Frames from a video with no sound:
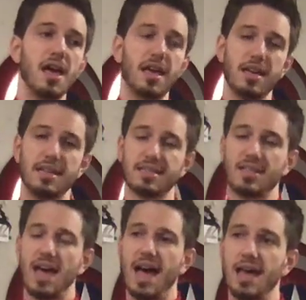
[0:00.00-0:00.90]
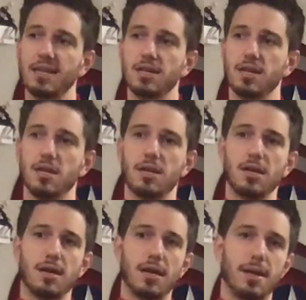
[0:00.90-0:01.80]
is that
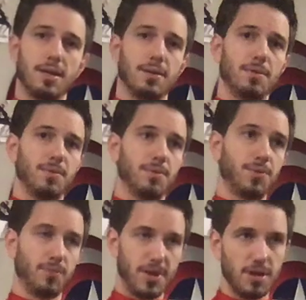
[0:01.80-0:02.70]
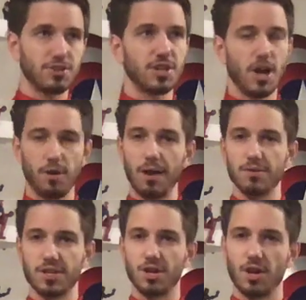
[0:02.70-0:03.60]
3 years ago I
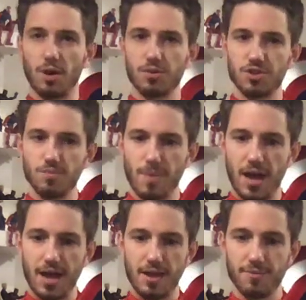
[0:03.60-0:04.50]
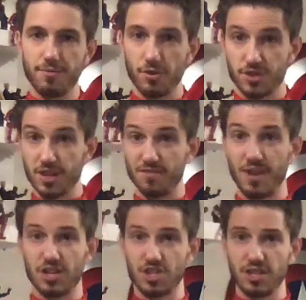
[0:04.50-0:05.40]
was going to go to my first
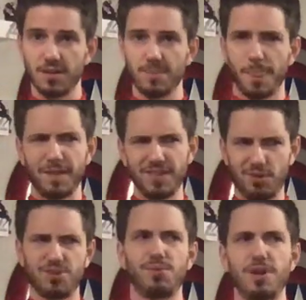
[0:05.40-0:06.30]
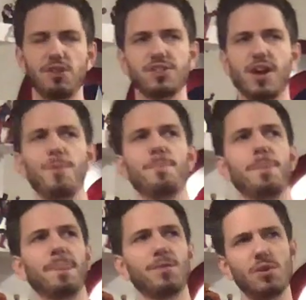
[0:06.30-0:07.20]
convention. I think it was 3 years ago,
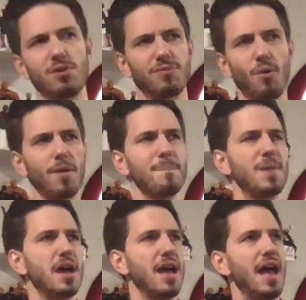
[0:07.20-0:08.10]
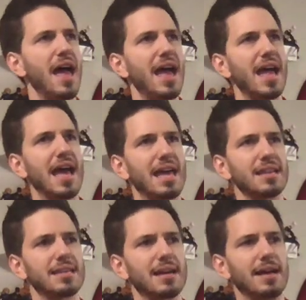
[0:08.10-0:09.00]
3 or 4. And